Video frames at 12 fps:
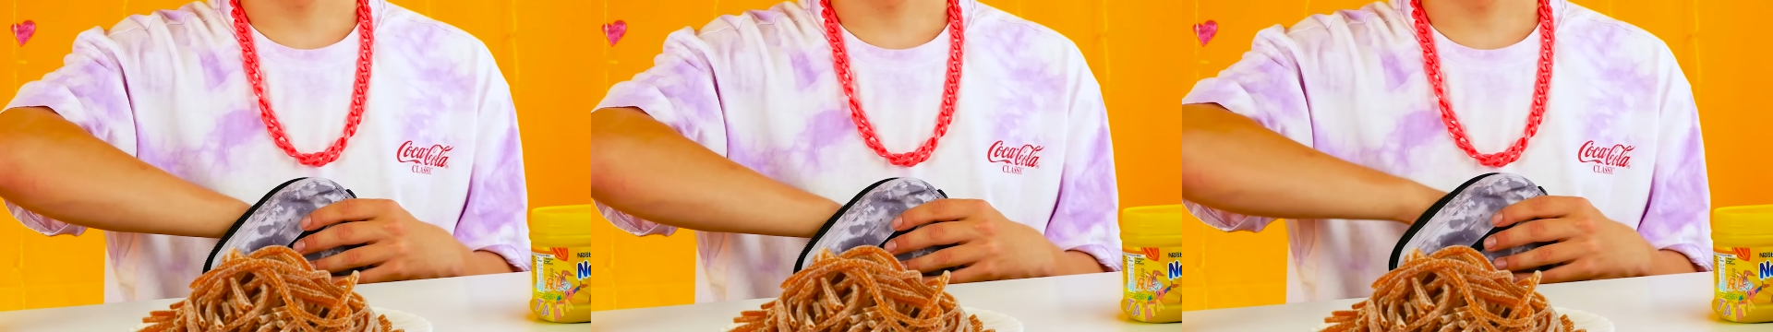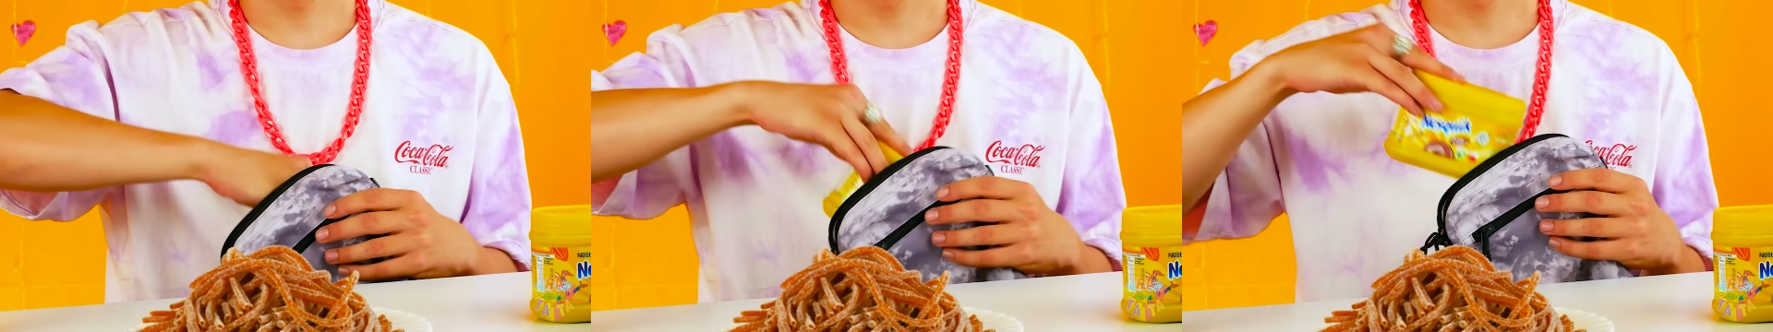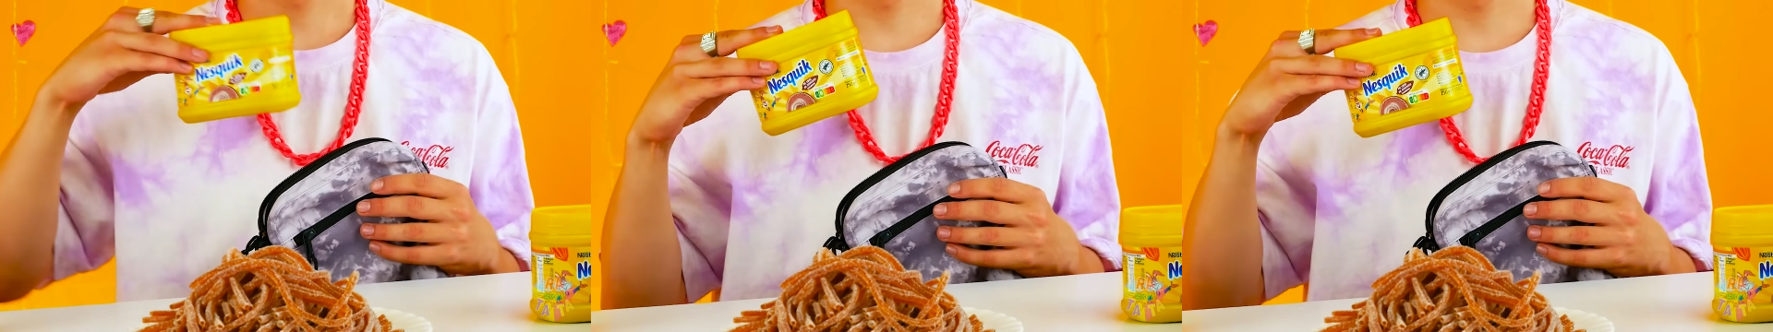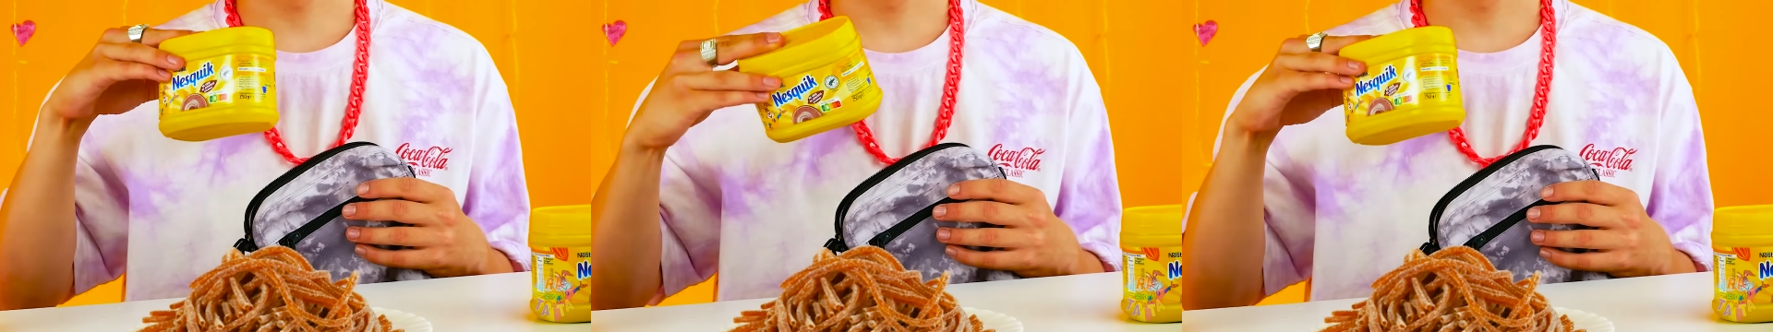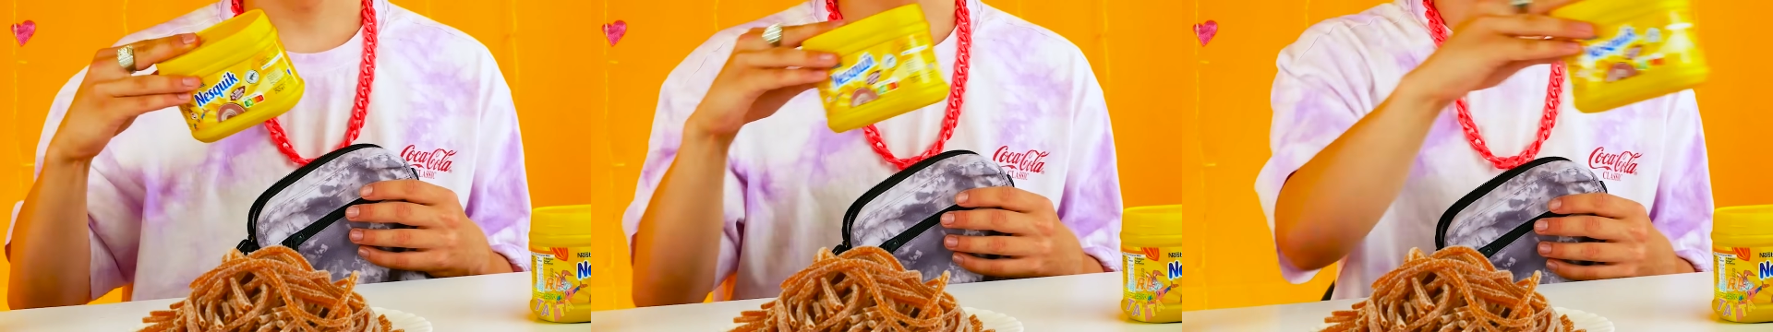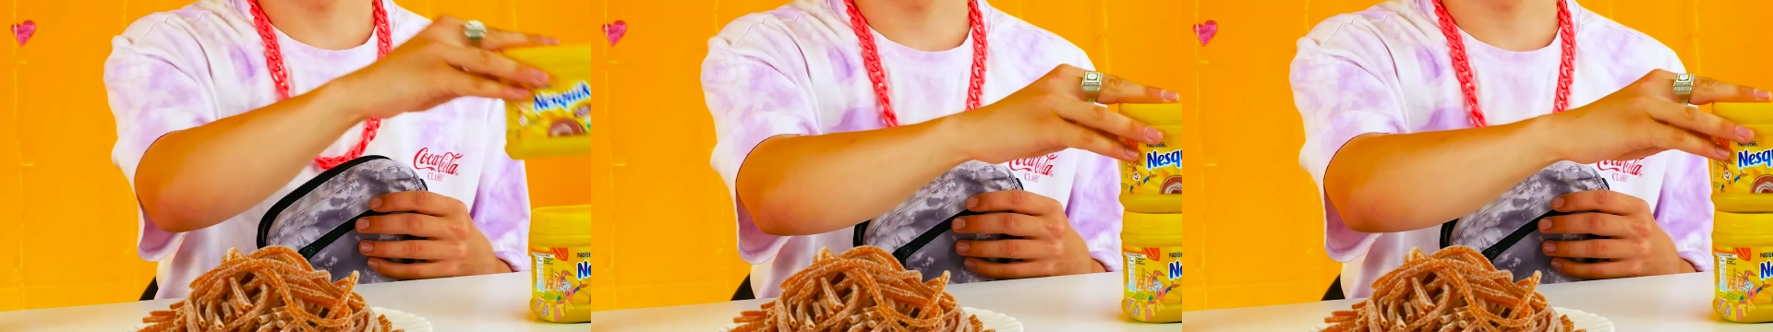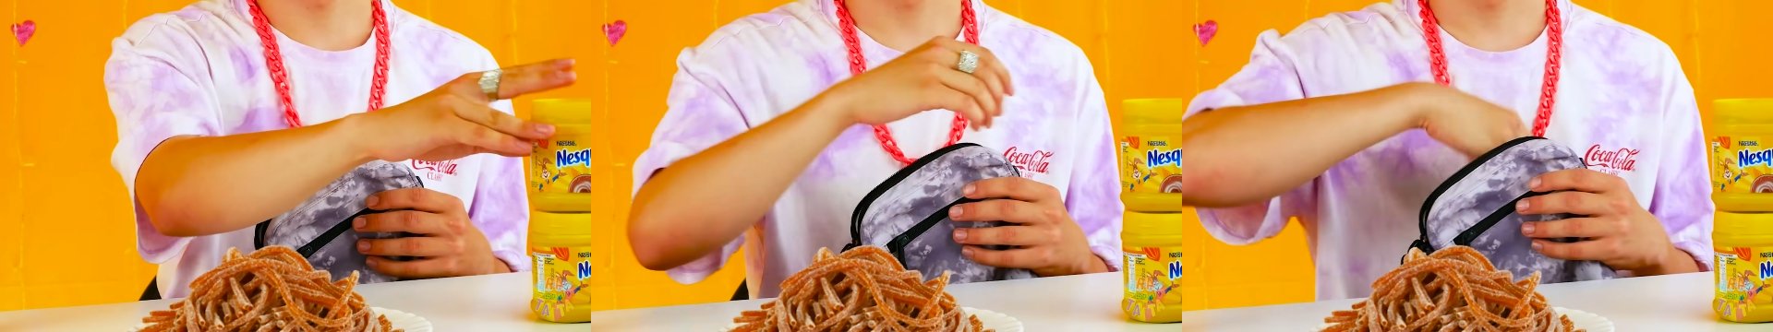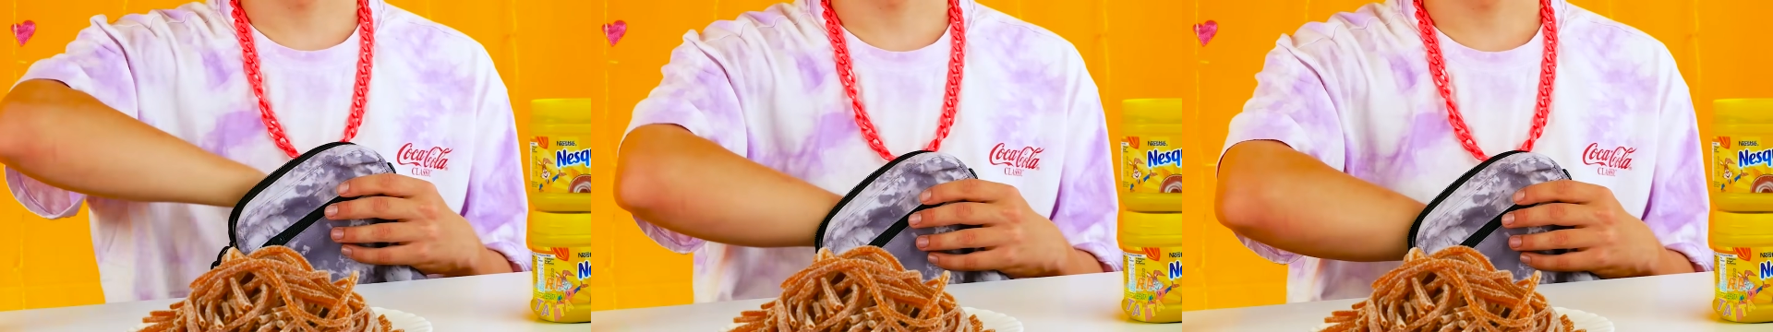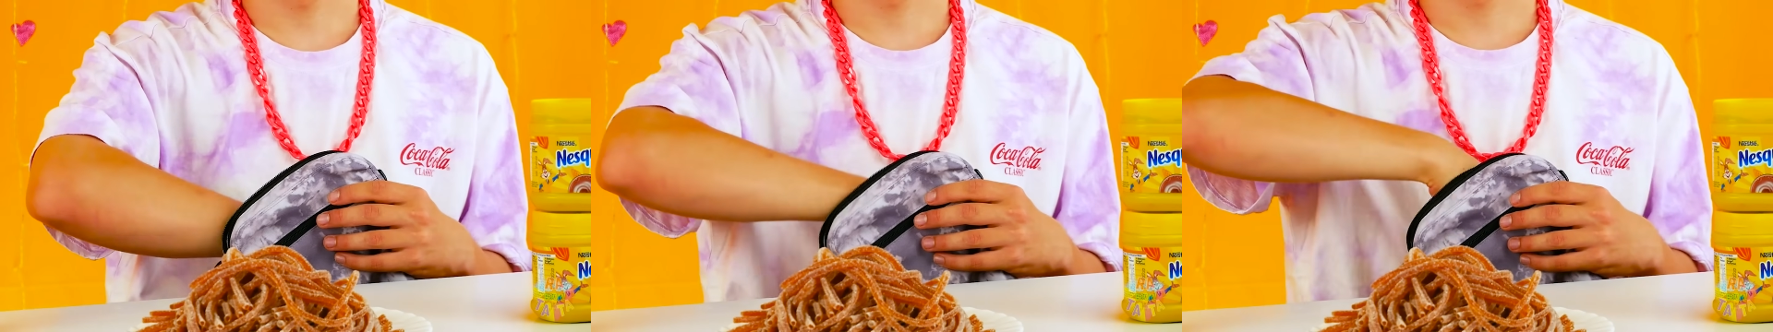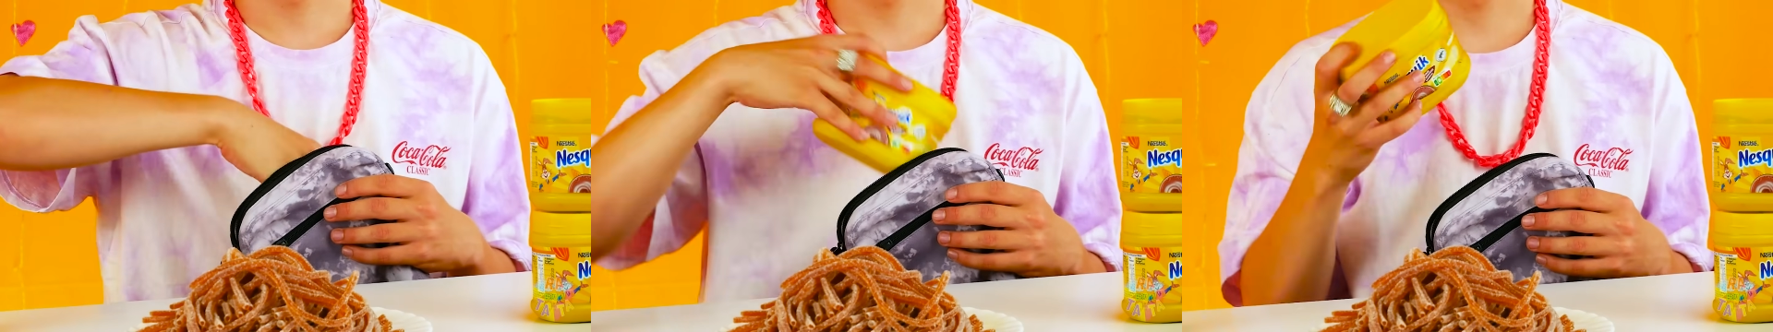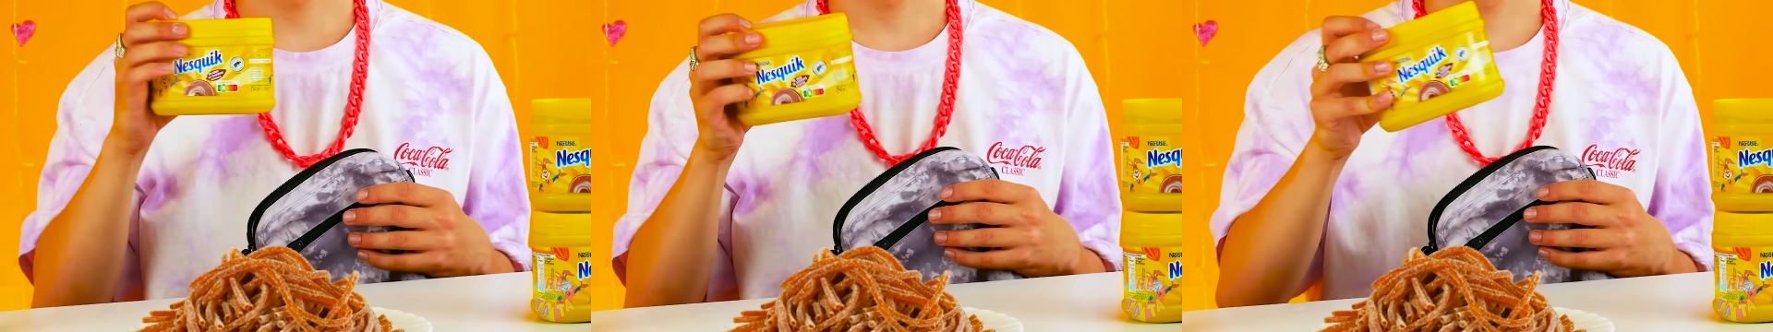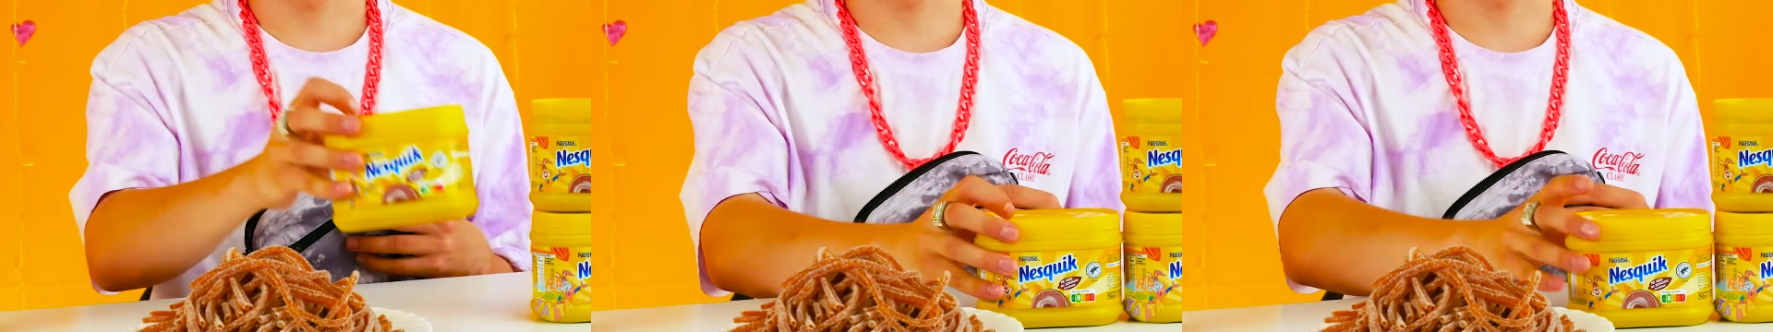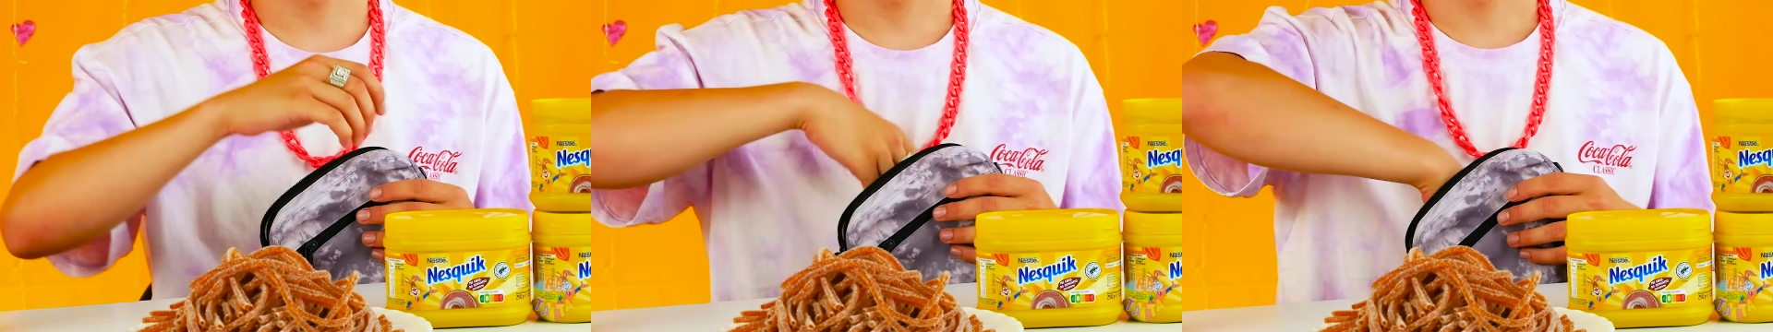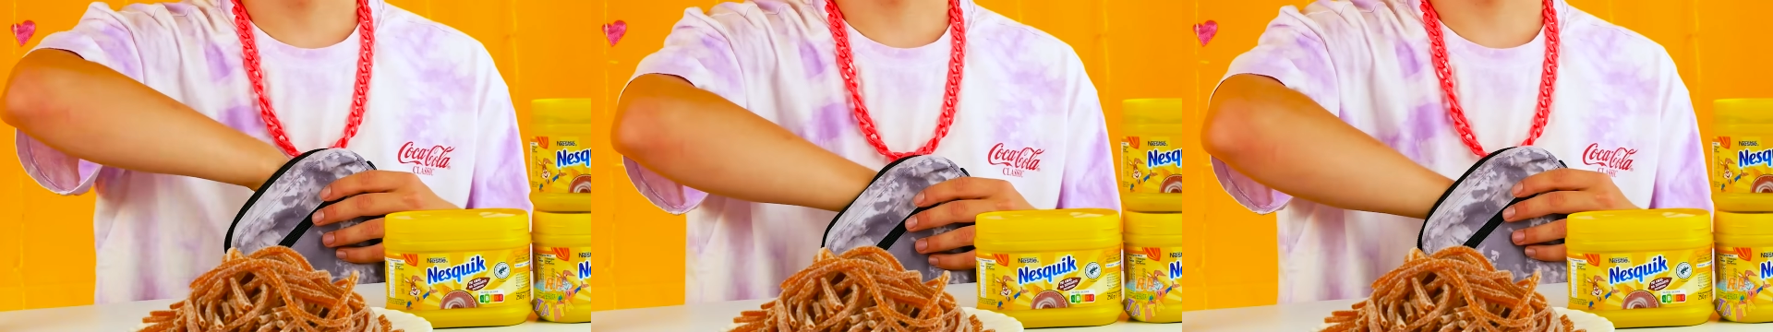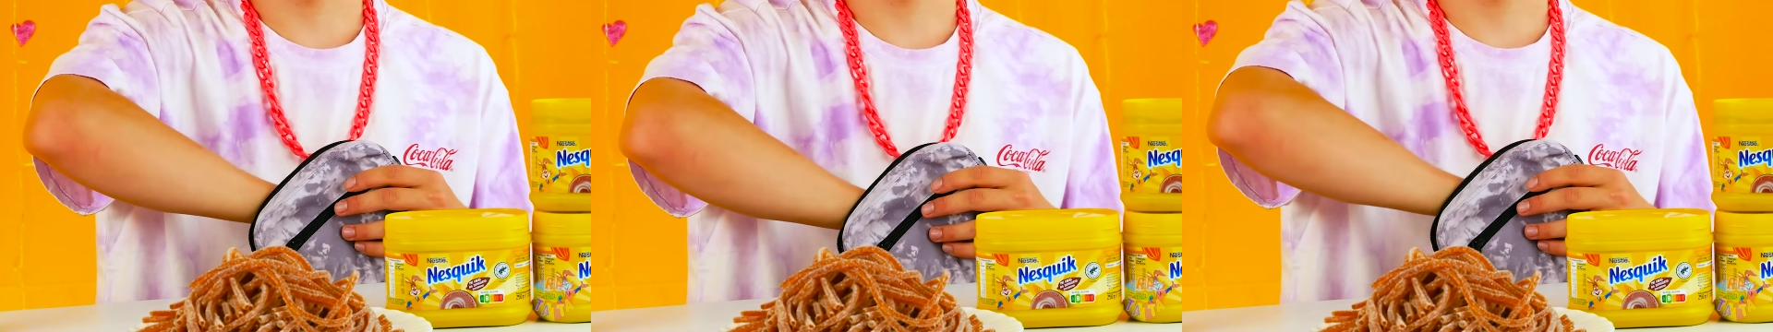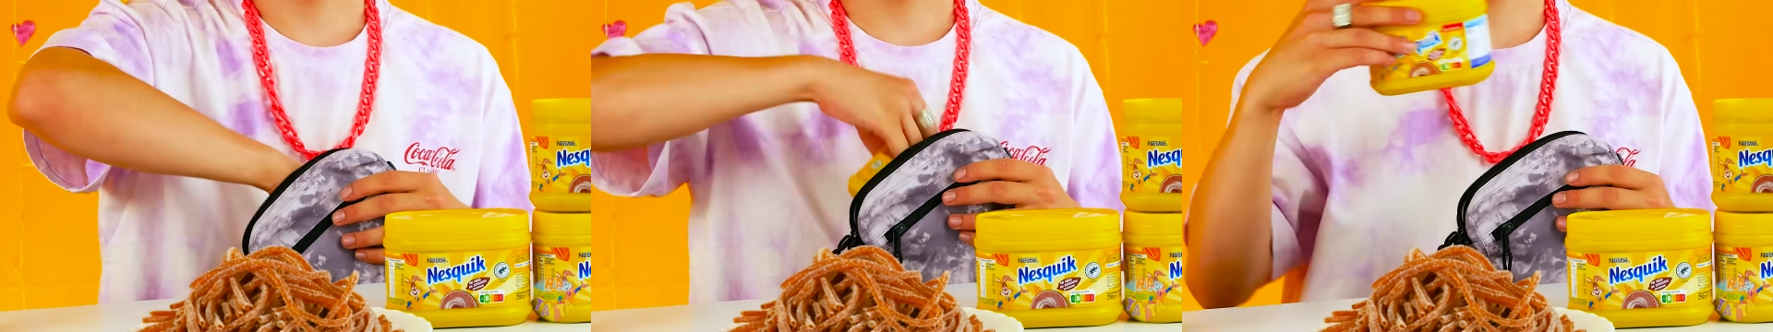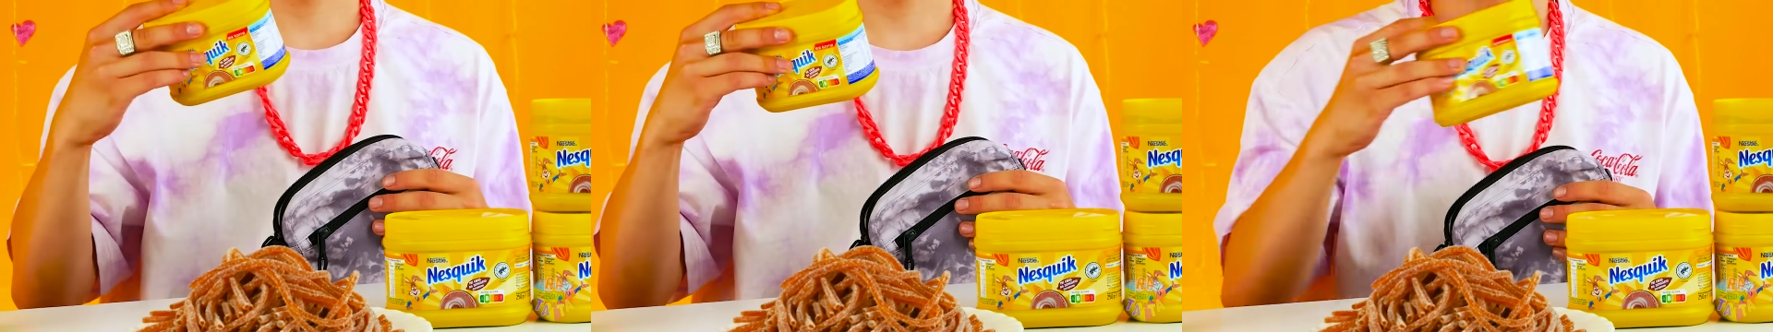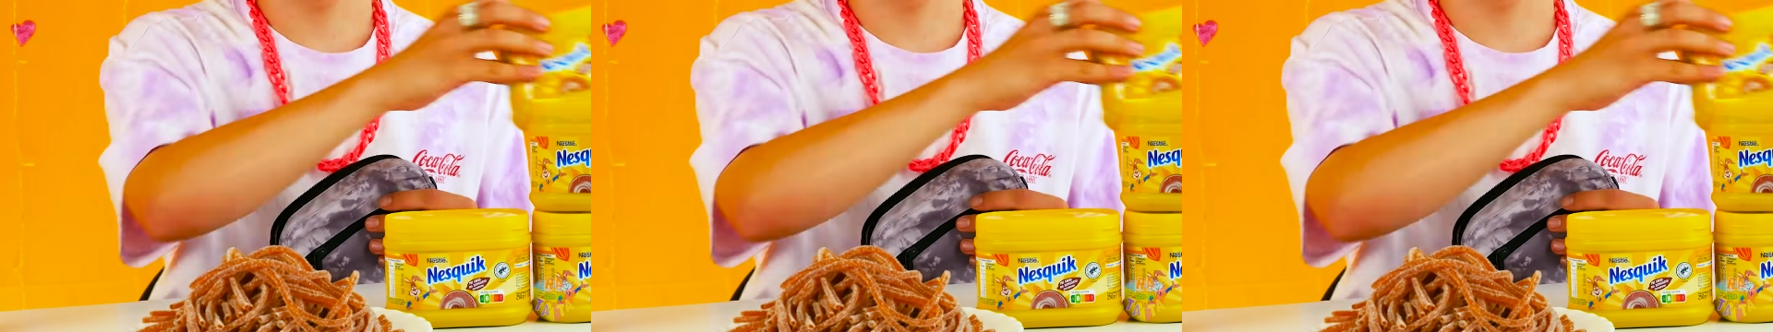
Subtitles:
No face is visible, so there are no lips to read.